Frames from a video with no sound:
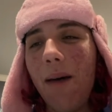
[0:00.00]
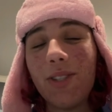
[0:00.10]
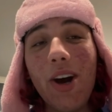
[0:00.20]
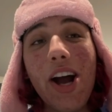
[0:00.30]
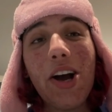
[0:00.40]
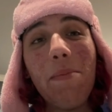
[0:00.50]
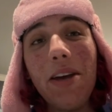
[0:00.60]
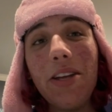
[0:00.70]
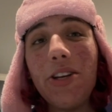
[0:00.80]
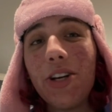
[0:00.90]
I'm sorry I couldn't
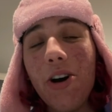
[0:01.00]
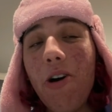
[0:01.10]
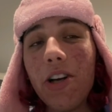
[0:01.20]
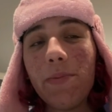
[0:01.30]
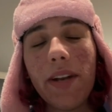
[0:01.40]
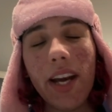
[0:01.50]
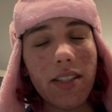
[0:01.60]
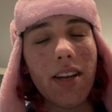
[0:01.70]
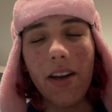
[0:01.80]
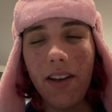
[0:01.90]
meet your co-host, but next
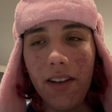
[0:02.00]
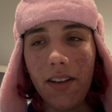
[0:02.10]
time.